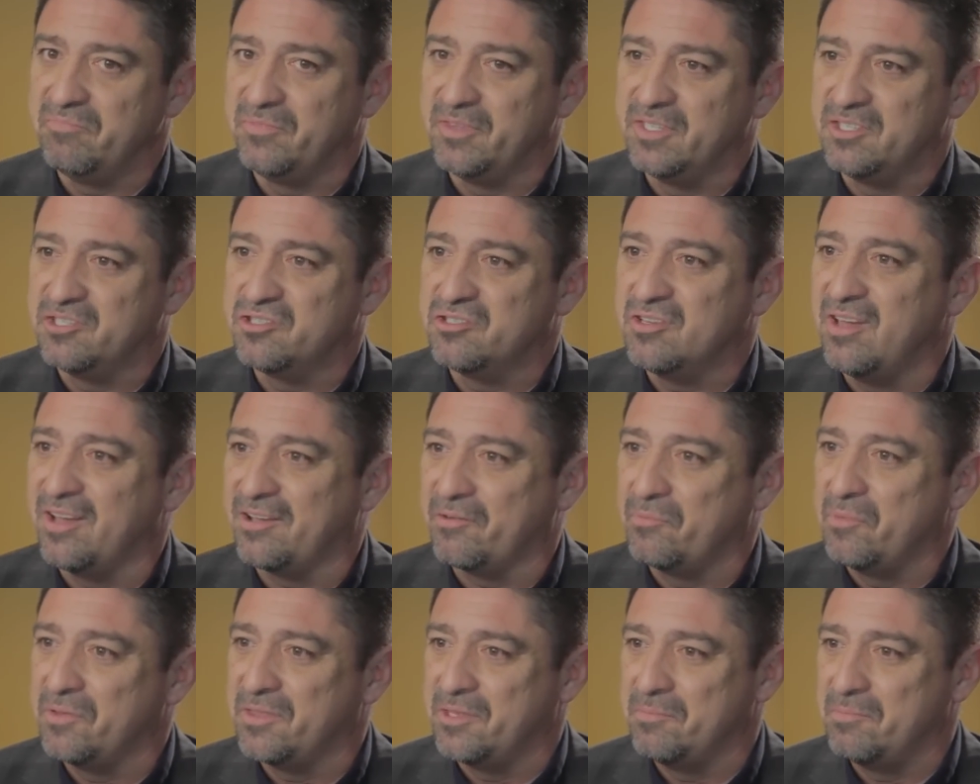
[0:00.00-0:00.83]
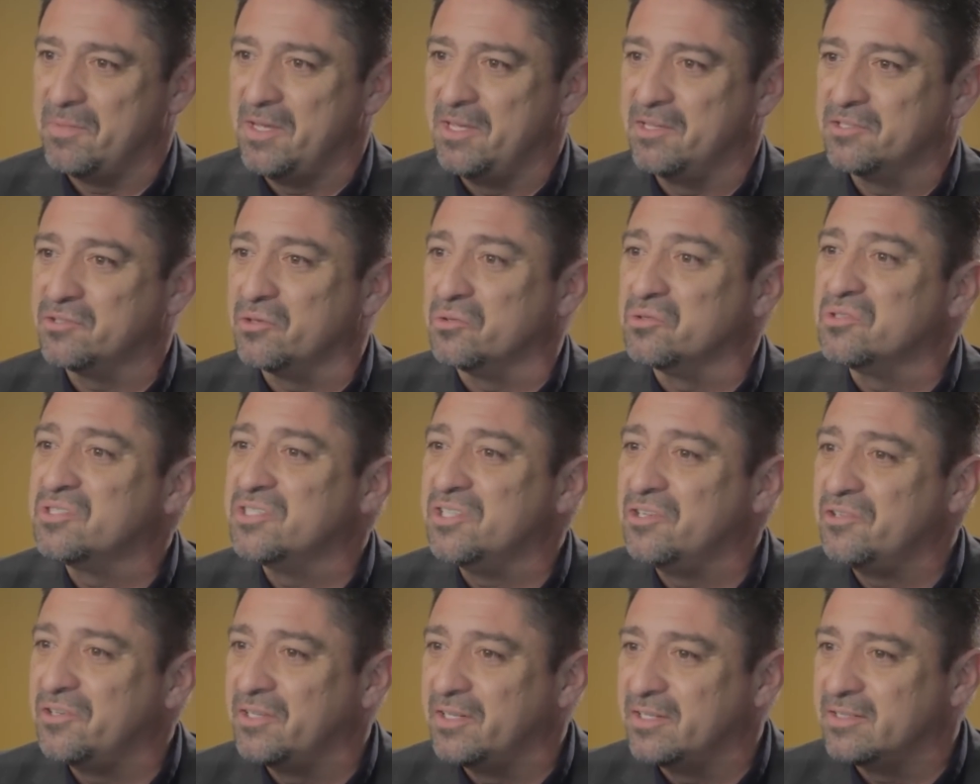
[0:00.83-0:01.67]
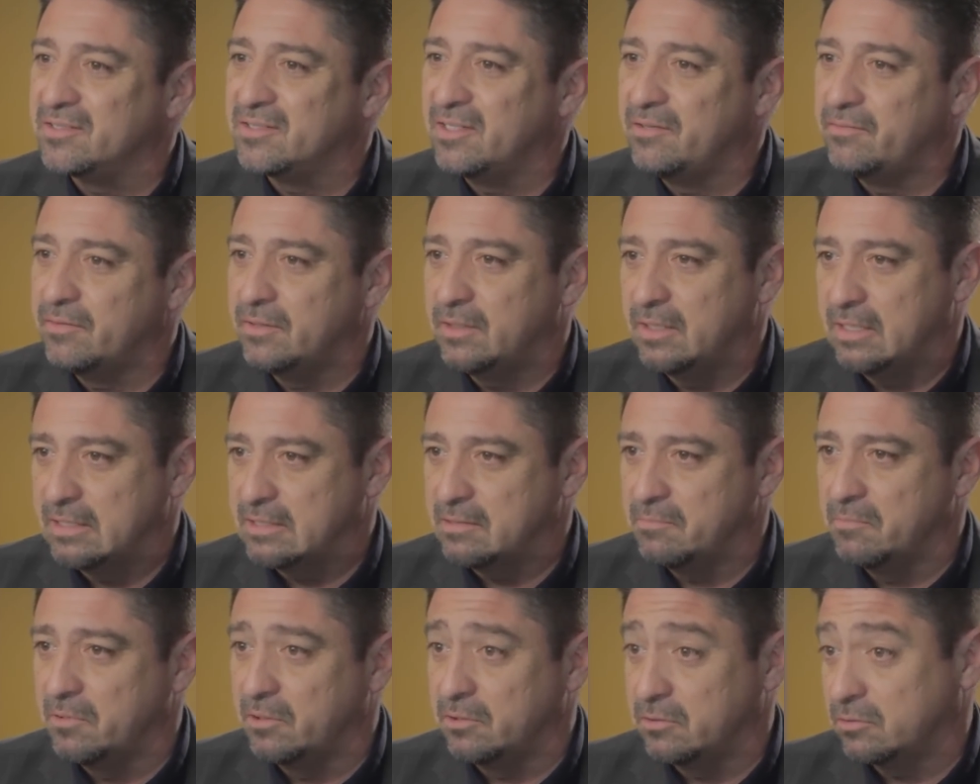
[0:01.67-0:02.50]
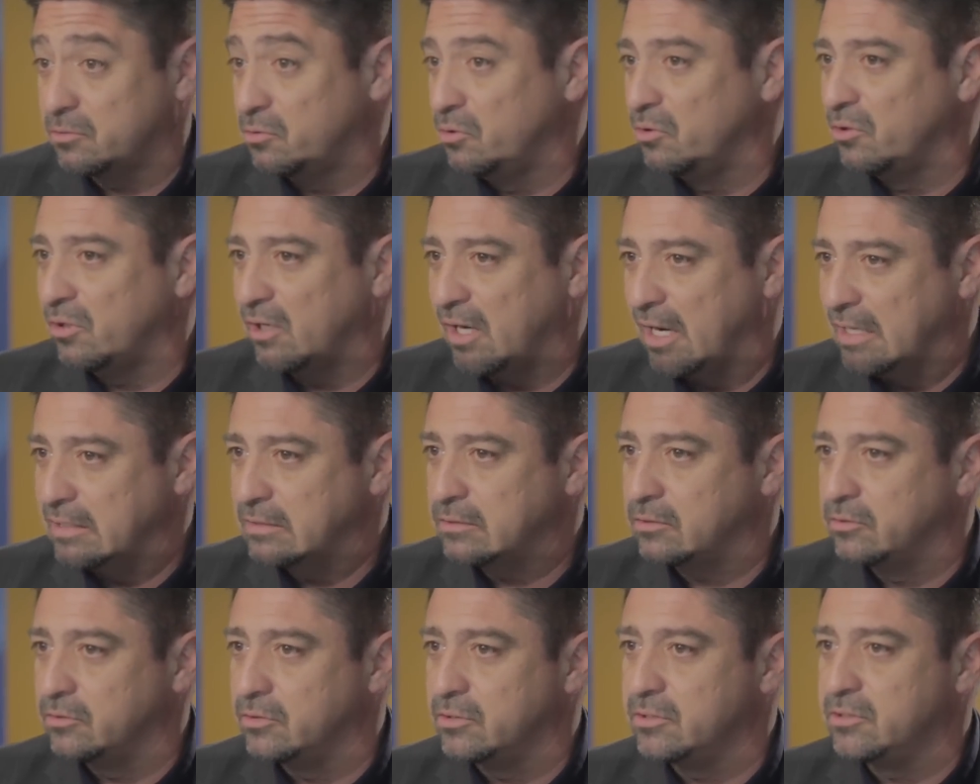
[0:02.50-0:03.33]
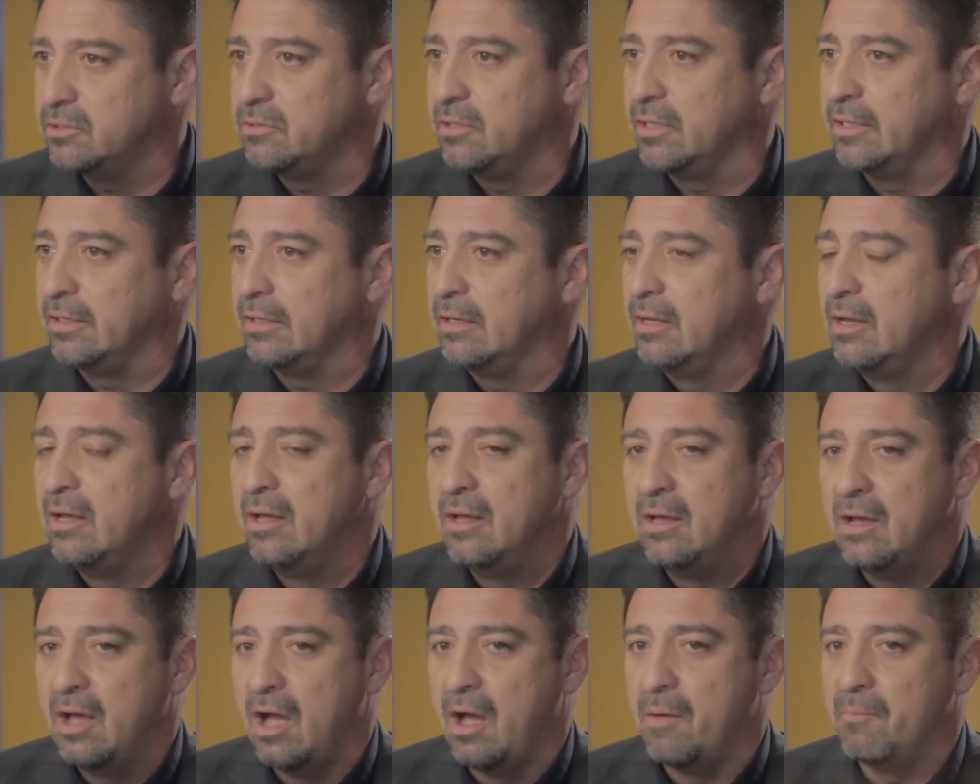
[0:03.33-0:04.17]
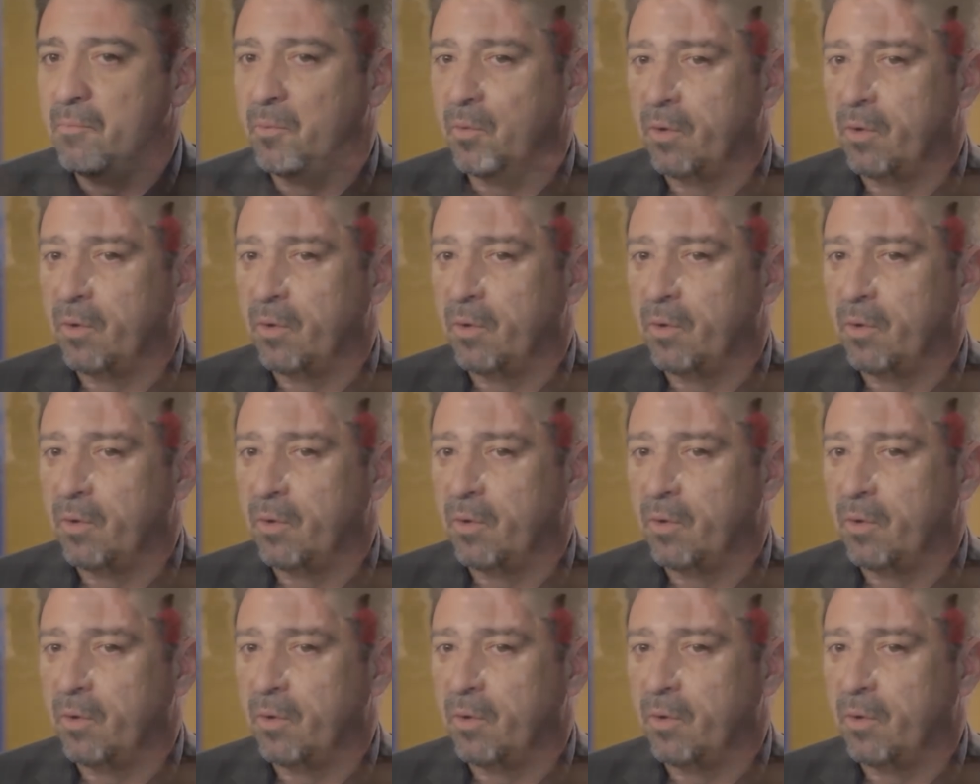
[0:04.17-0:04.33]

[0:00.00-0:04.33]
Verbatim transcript: stuck with it being so serious, even as a middle school or high school student. Um,